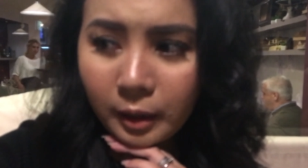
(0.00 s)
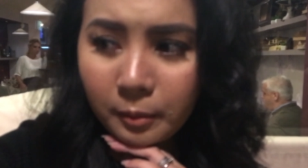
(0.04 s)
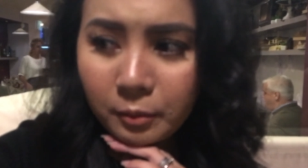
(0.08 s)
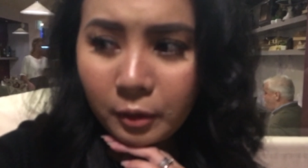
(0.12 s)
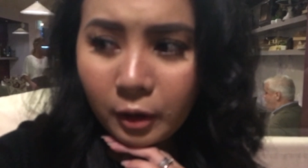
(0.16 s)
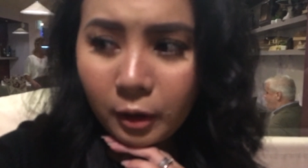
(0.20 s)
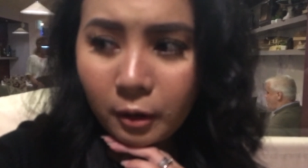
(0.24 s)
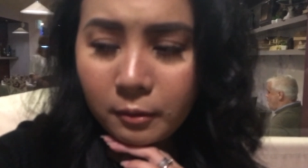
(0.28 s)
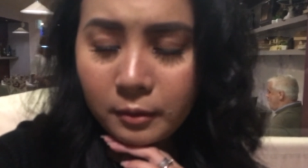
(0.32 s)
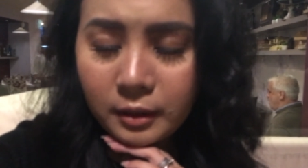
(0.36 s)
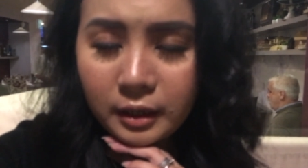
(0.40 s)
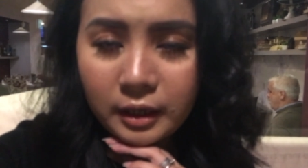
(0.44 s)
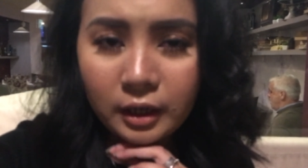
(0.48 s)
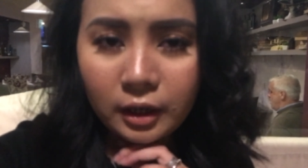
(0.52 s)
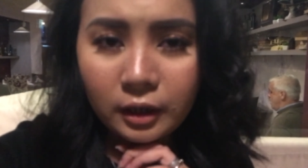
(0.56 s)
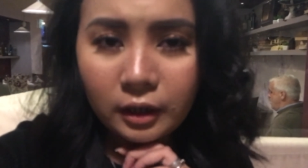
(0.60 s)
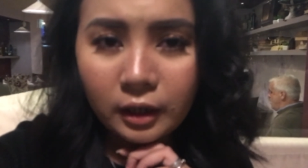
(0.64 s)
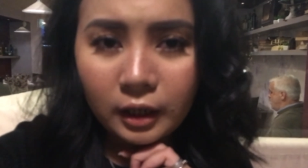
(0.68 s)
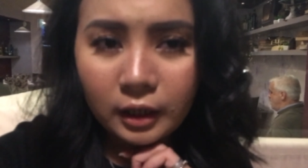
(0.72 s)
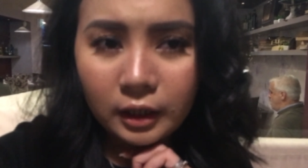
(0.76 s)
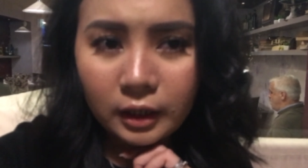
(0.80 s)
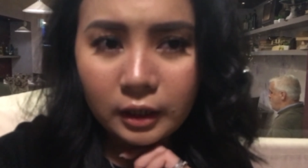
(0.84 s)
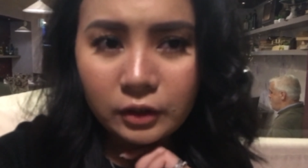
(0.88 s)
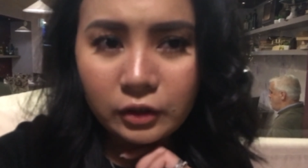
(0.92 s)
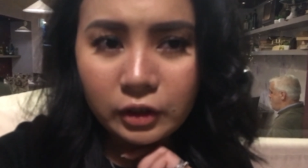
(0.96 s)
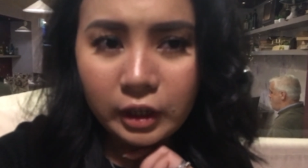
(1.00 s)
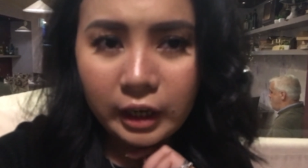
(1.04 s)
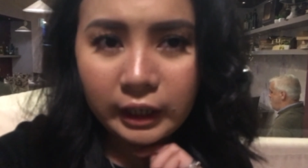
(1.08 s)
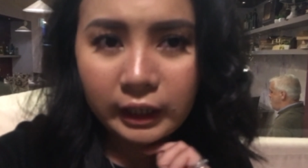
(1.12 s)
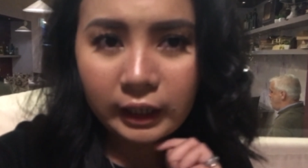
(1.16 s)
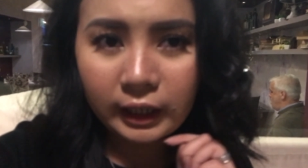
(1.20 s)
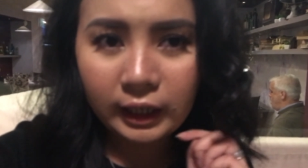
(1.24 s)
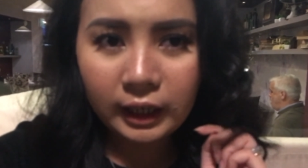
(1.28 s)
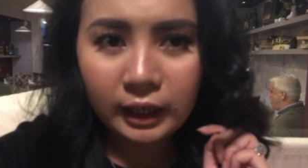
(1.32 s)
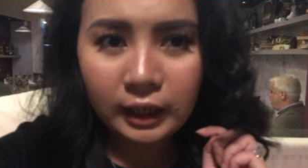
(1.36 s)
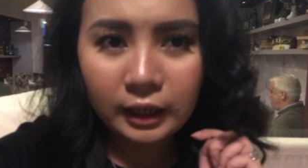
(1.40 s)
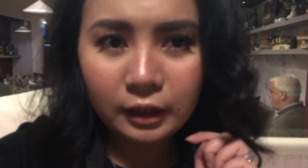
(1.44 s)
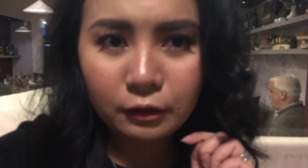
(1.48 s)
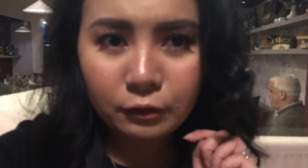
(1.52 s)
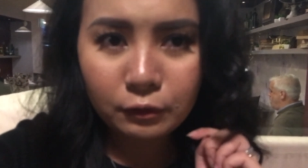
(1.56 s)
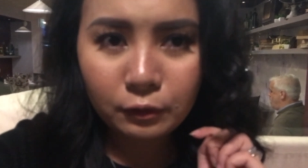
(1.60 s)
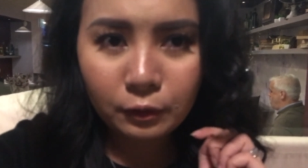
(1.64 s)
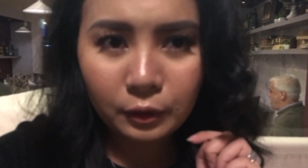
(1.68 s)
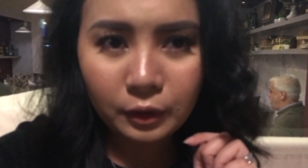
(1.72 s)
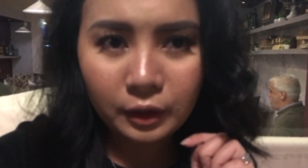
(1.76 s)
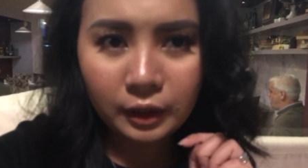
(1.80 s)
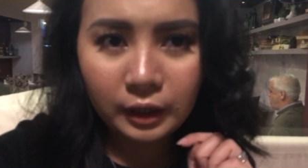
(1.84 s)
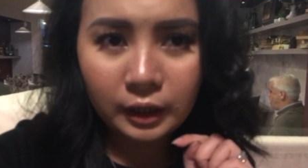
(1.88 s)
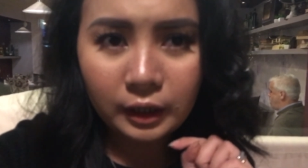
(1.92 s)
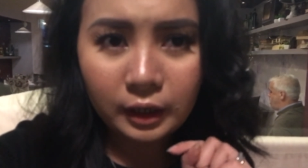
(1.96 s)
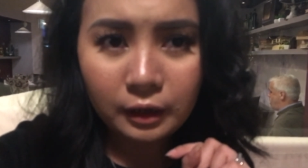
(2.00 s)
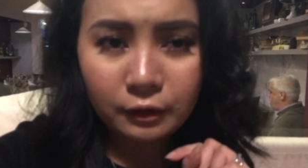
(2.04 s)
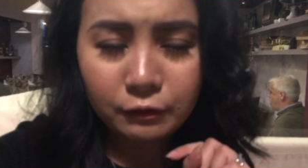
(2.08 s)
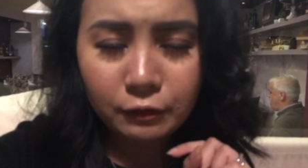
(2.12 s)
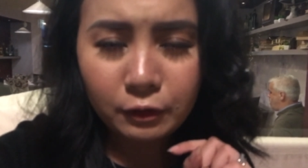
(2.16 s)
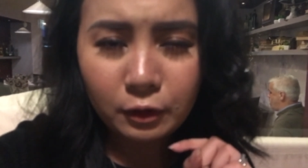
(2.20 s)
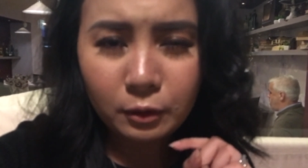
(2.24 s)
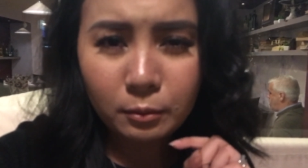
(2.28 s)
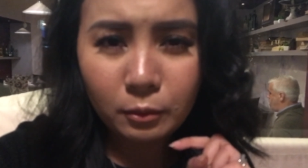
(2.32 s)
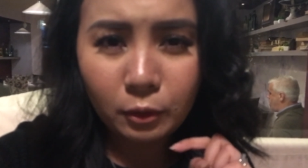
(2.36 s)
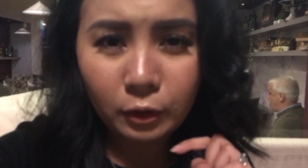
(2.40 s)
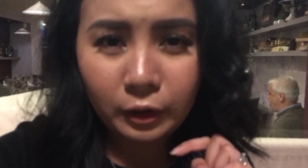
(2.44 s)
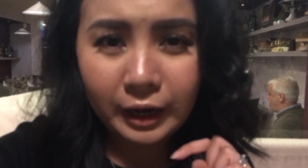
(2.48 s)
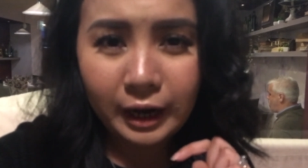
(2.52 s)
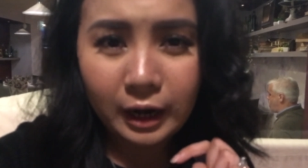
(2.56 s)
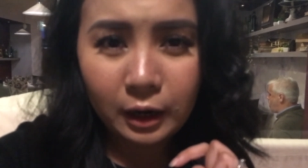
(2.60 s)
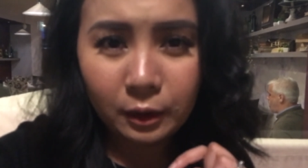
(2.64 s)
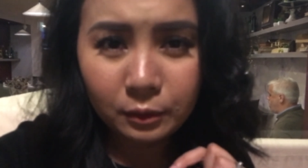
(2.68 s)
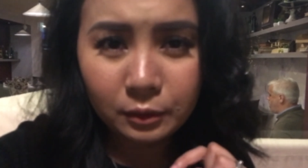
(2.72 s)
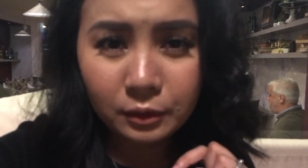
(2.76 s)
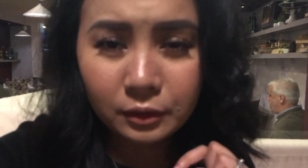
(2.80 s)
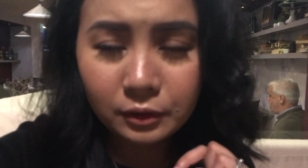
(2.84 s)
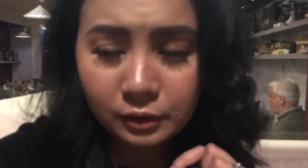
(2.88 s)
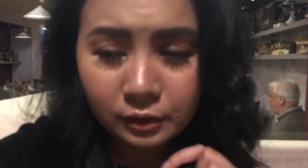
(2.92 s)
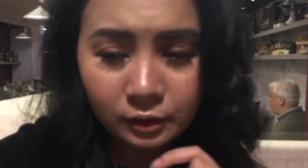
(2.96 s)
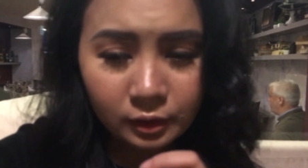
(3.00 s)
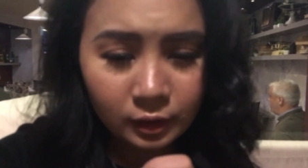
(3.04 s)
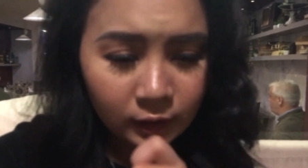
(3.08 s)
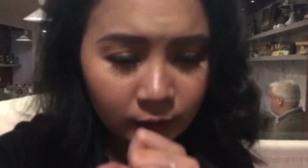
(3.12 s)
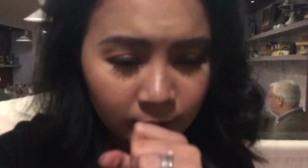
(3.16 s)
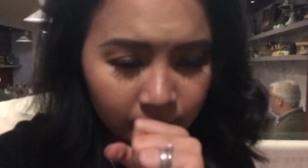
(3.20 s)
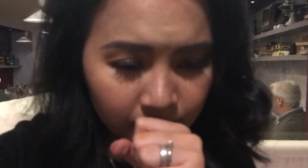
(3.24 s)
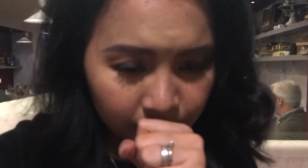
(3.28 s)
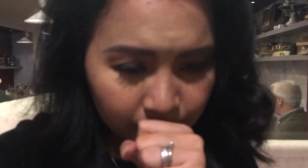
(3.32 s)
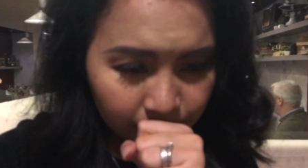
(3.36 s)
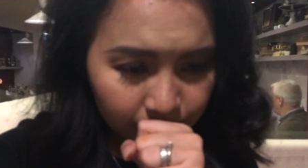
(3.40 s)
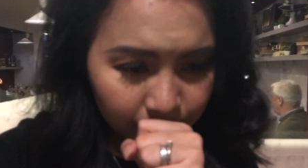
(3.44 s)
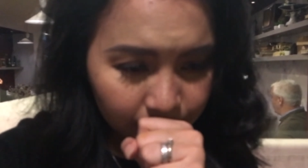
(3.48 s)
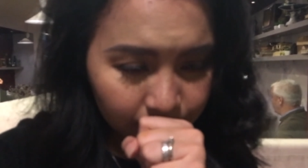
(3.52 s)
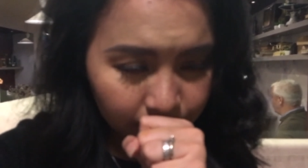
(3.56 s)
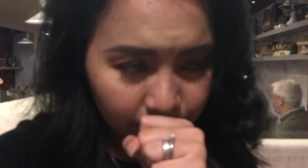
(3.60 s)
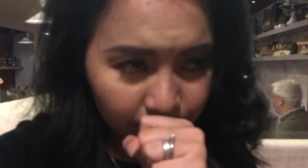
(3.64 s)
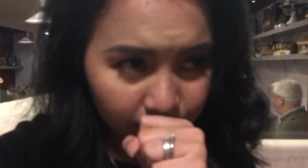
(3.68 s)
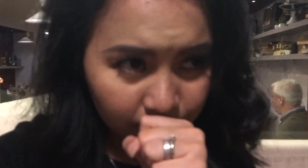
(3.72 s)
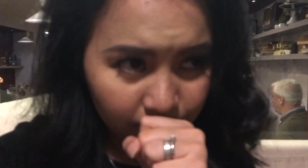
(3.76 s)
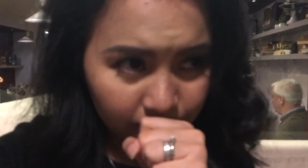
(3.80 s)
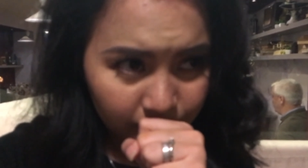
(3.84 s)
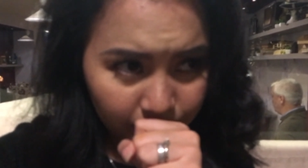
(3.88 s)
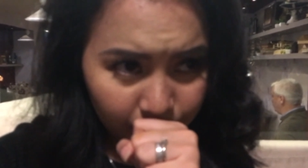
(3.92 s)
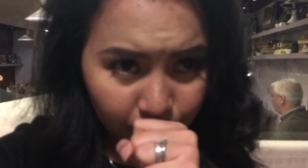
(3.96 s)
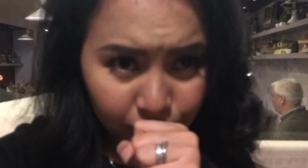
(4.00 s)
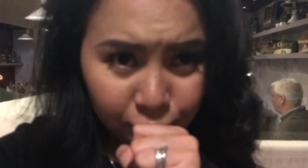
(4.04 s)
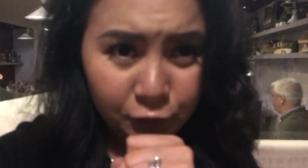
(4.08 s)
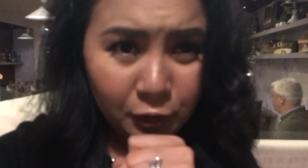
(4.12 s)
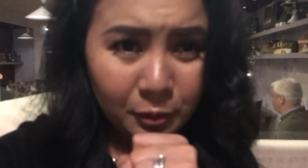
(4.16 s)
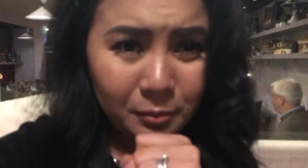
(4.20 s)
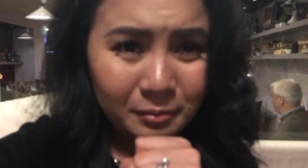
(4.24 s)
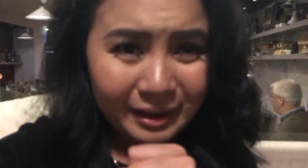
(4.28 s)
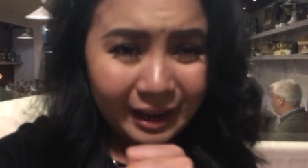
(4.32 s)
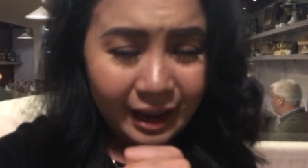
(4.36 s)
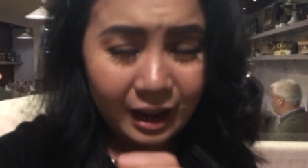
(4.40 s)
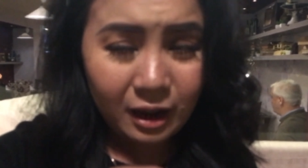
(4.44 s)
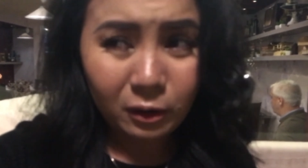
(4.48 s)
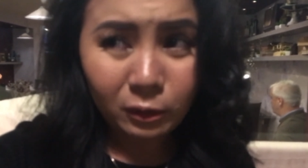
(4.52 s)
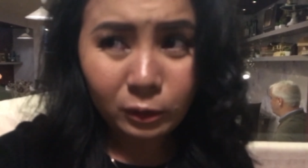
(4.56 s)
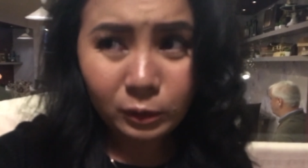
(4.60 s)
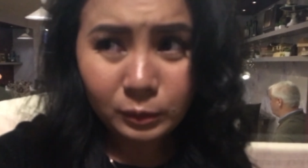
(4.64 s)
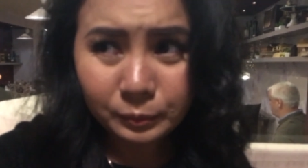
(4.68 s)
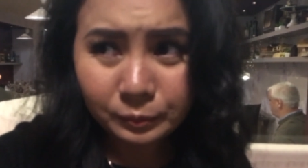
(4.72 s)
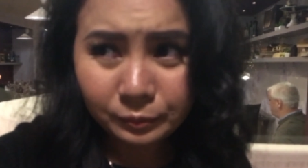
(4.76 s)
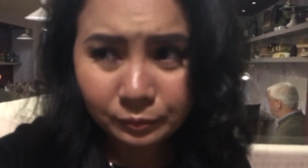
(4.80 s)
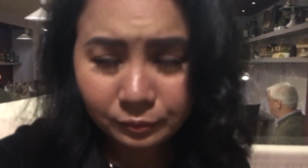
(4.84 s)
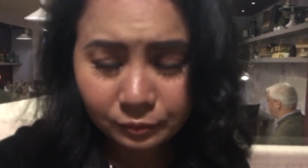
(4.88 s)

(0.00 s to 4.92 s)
I'm probably not gonna check in for a few more hours from now.